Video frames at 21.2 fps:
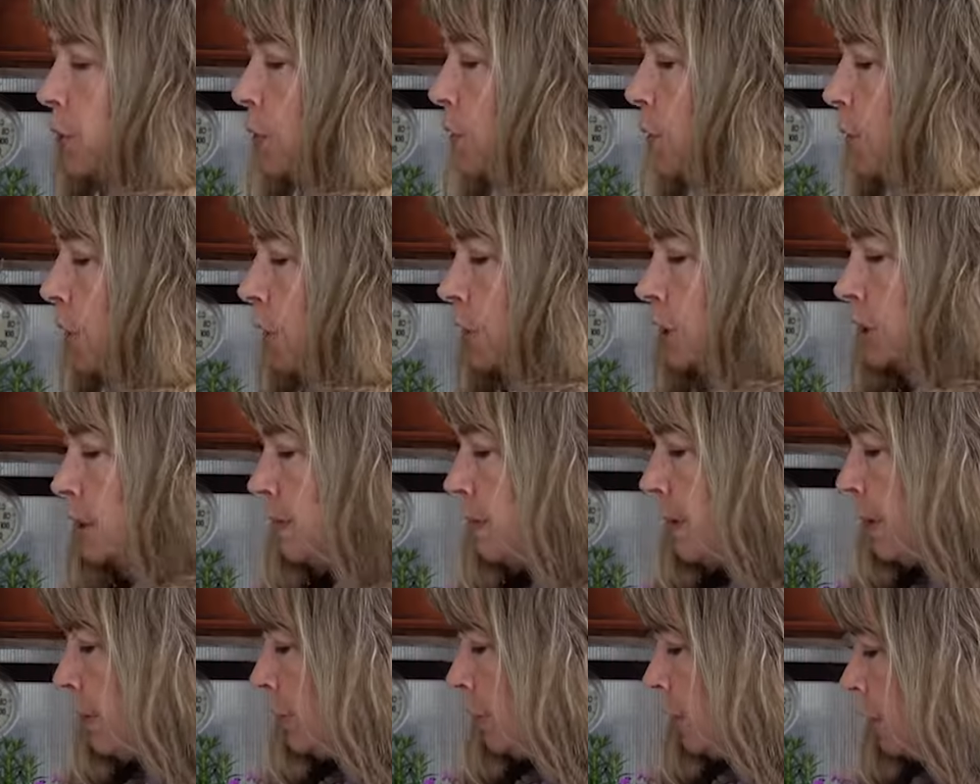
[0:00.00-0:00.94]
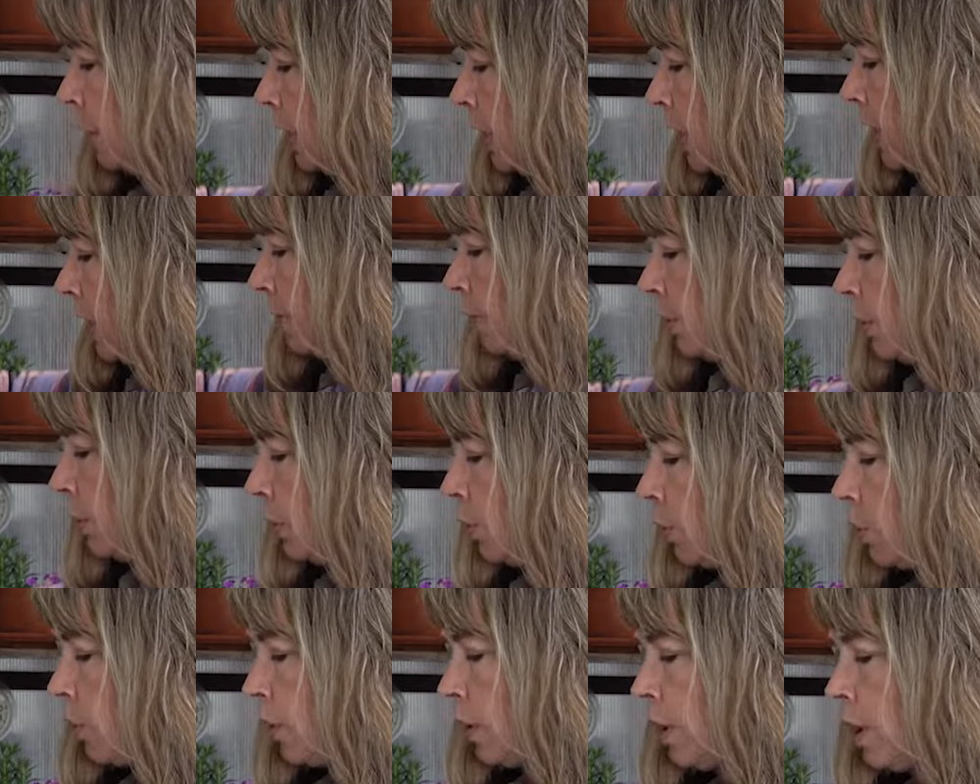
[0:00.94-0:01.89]
or some other climber
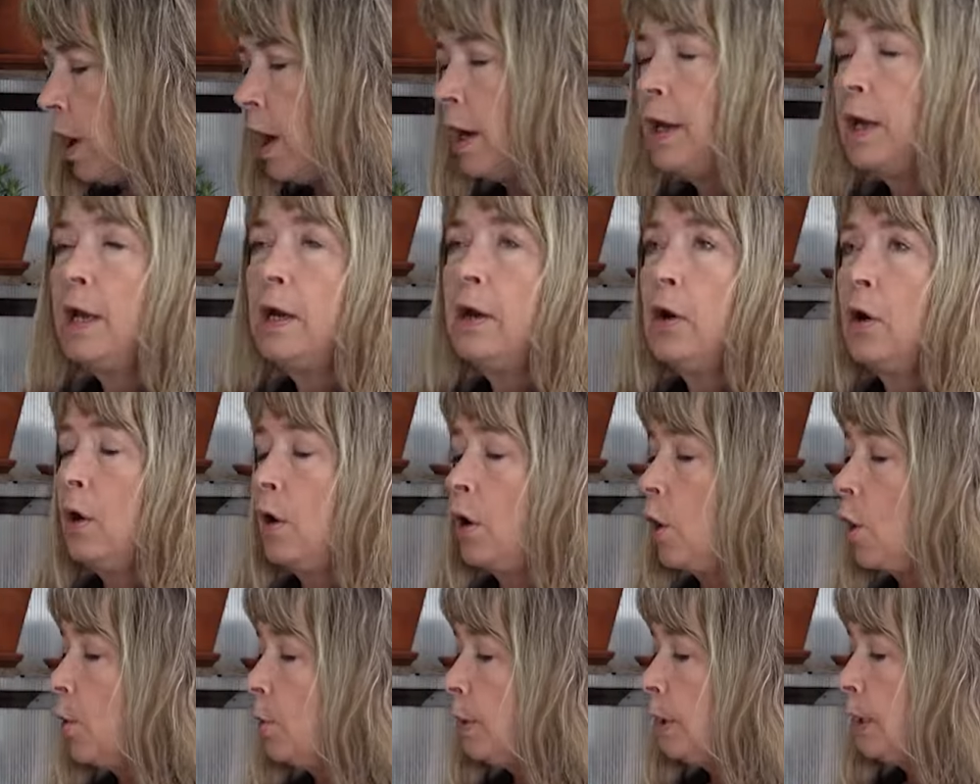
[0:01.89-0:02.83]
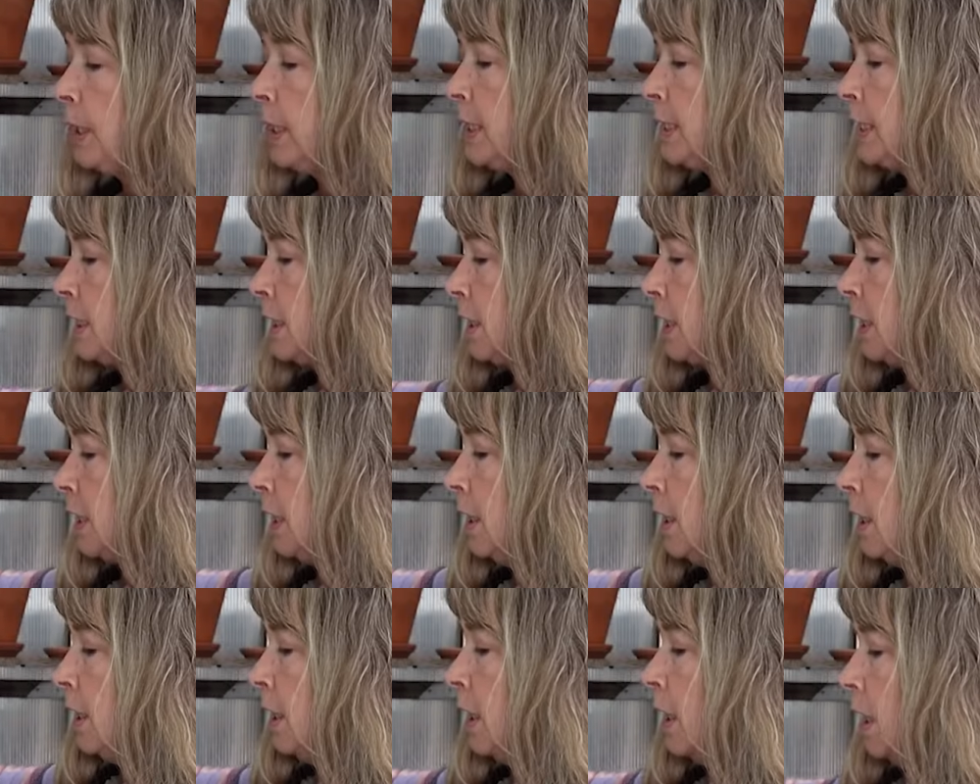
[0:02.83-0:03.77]
or on an obelisk
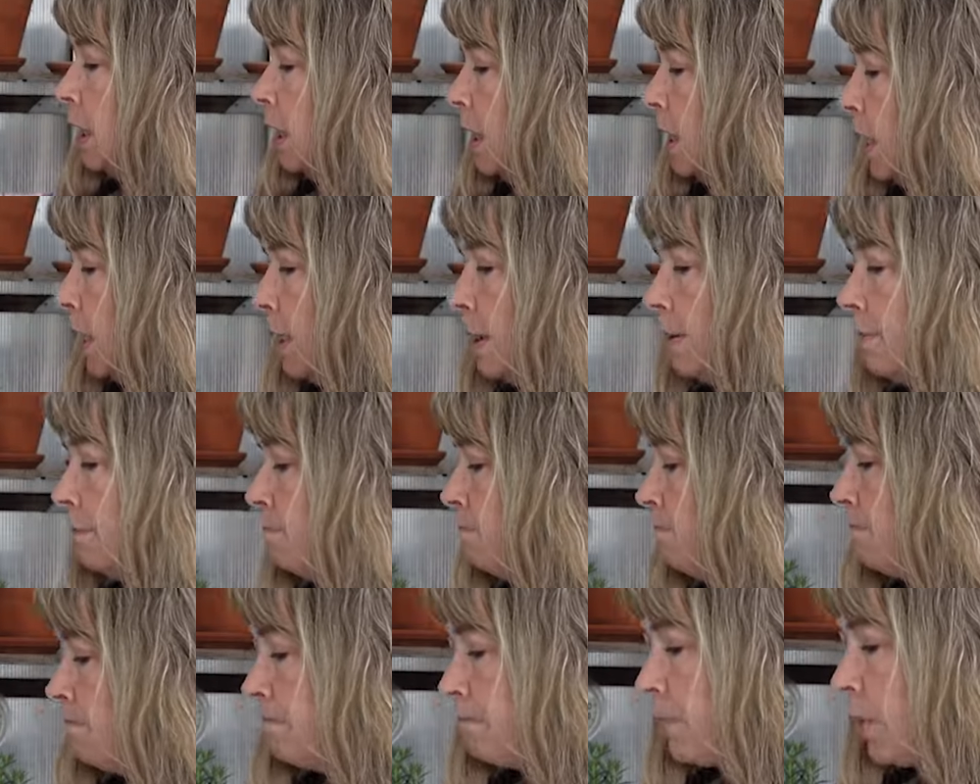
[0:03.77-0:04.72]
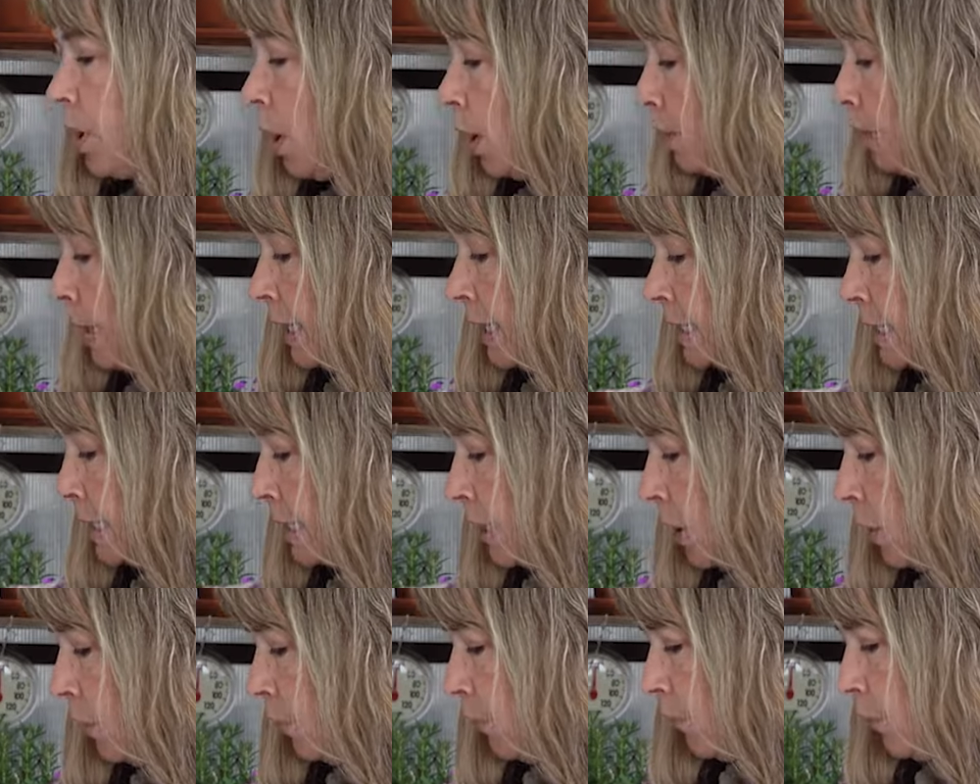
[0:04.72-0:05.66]
all by
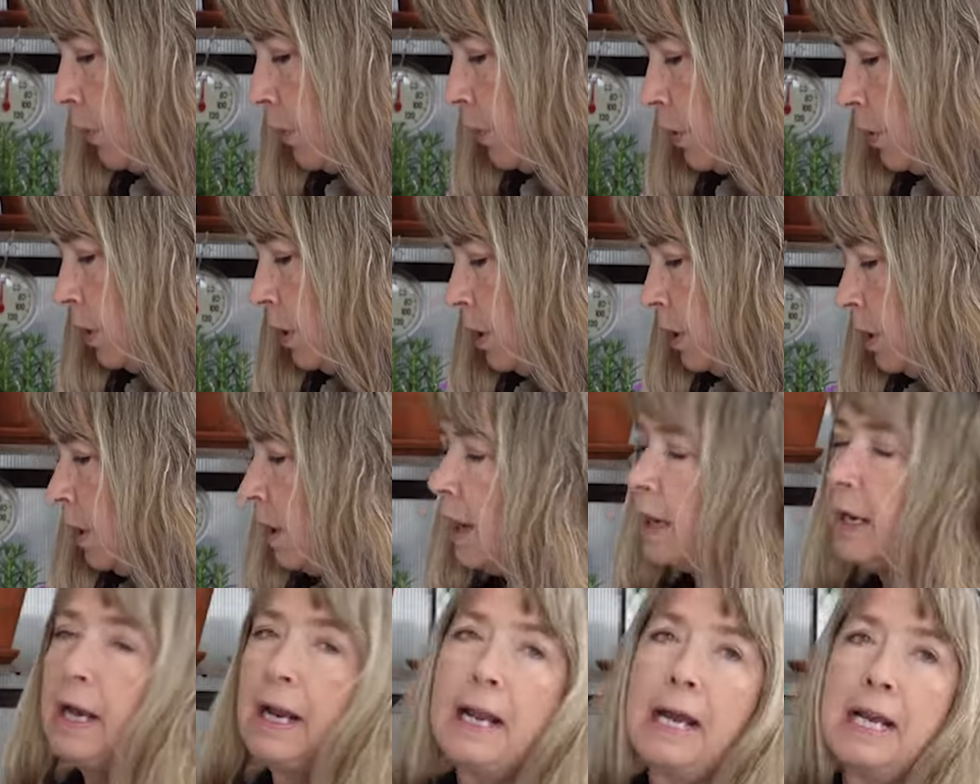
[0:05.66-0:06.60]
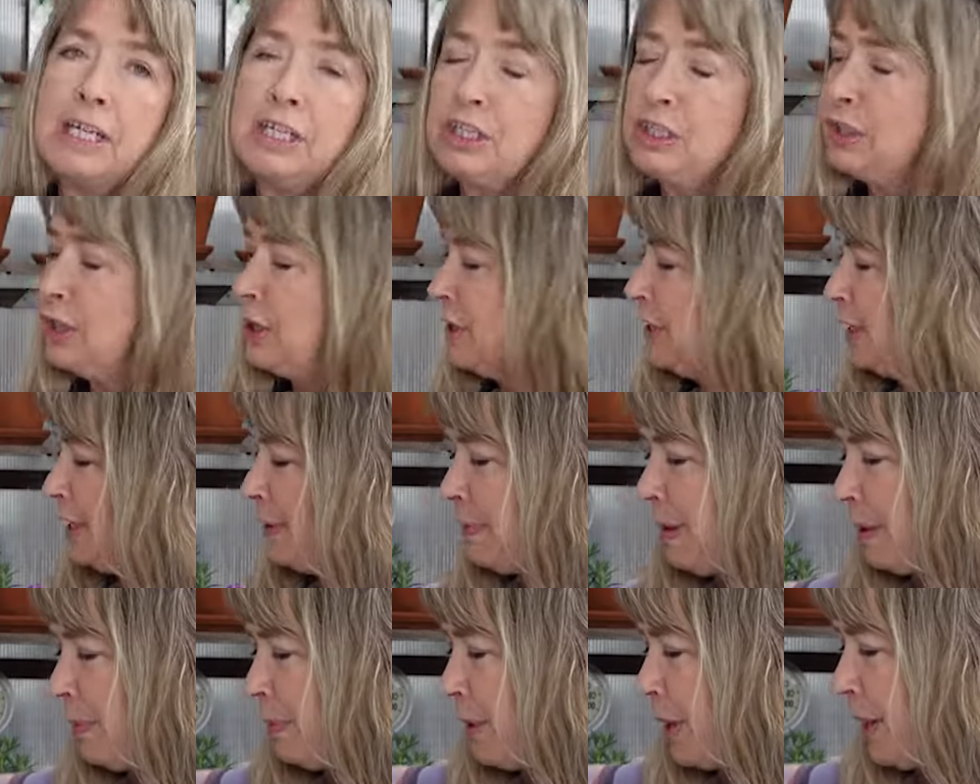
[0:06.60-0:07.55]
itself. I got ice chunks in
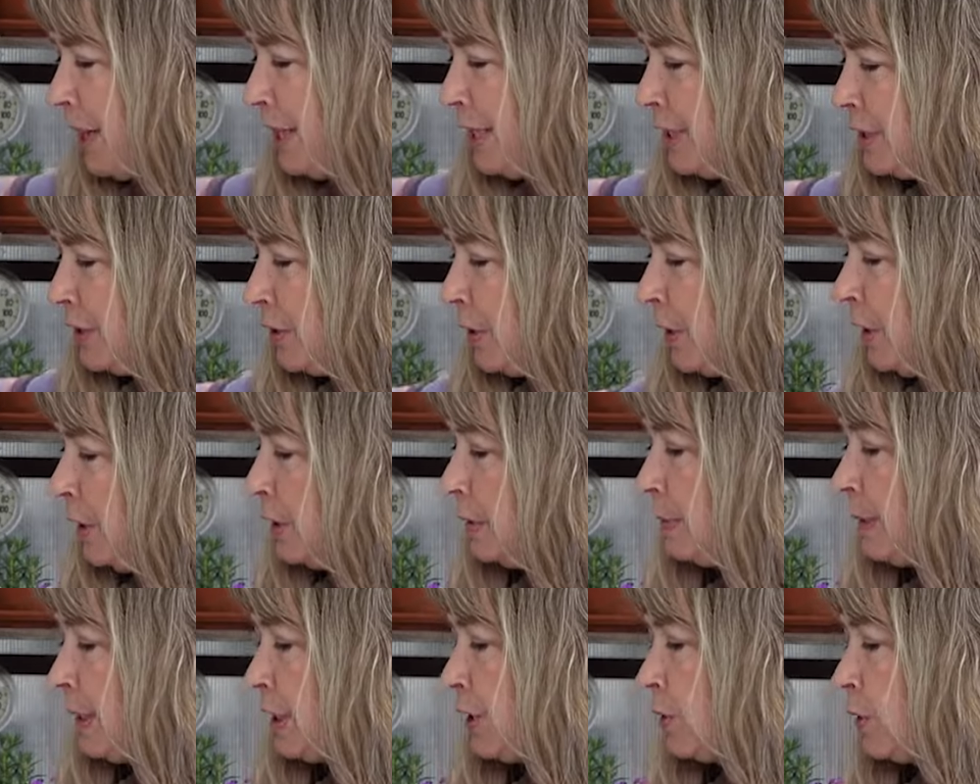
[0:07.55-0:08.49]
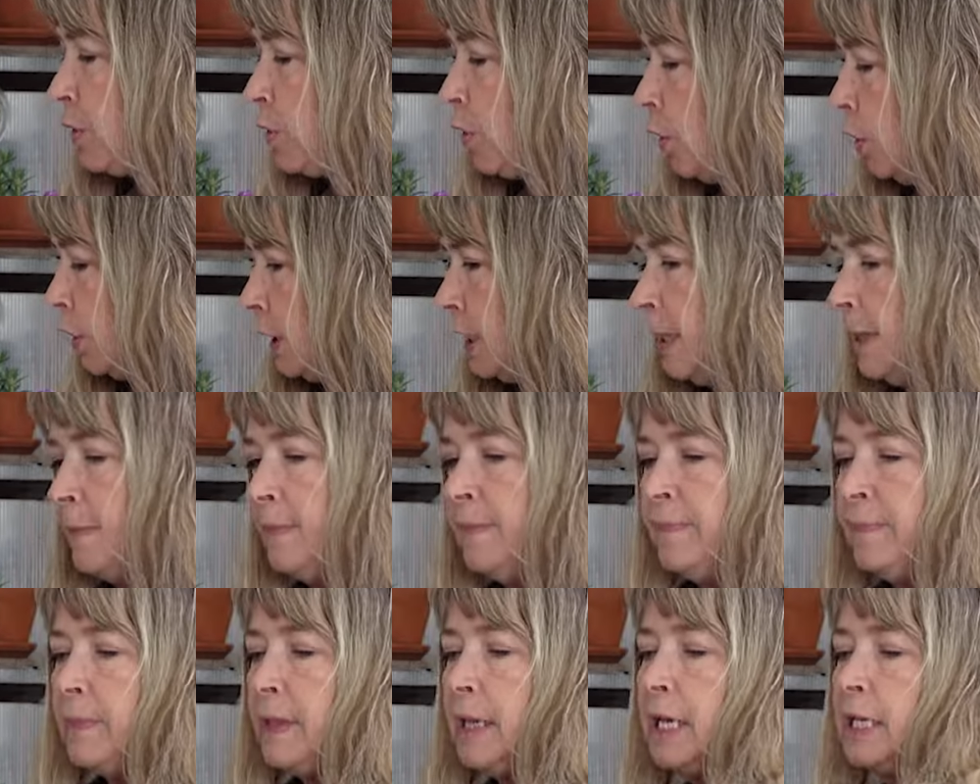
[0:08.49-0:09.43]
my potting soil. It's been so cold.
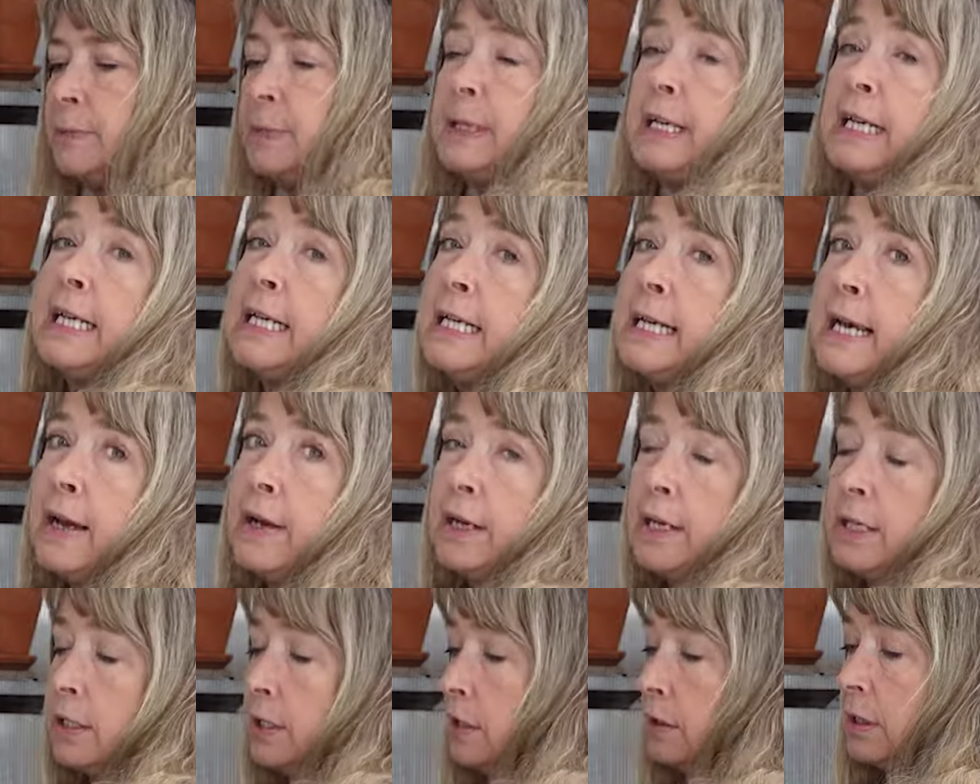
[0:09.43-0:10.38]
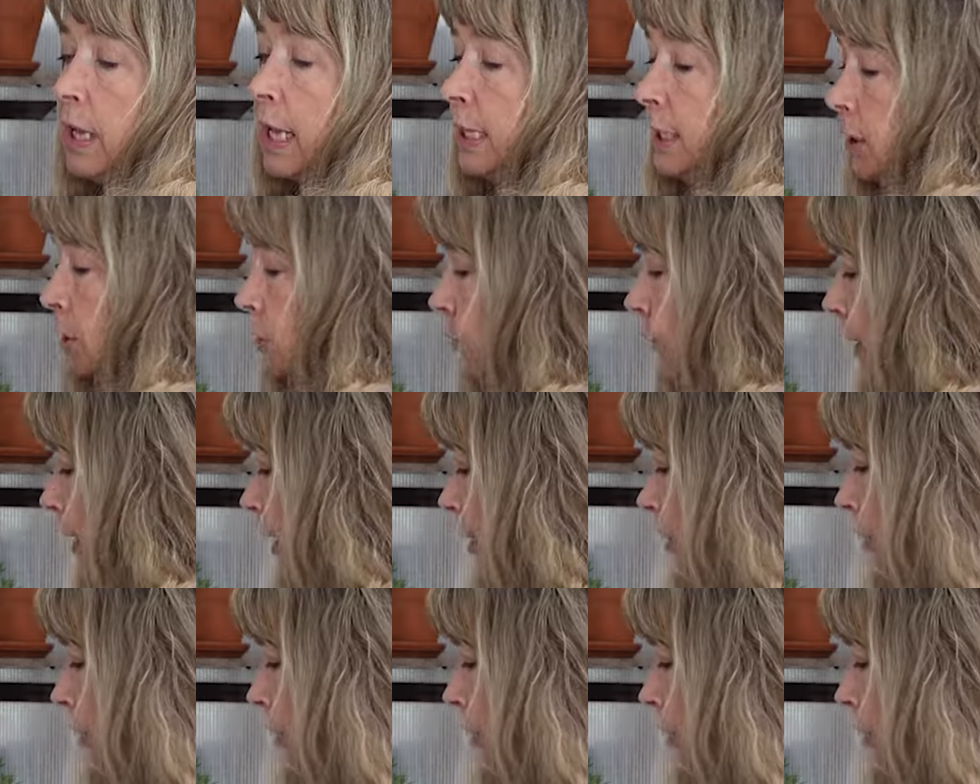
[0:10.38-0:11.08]
It's been getting down into like to 20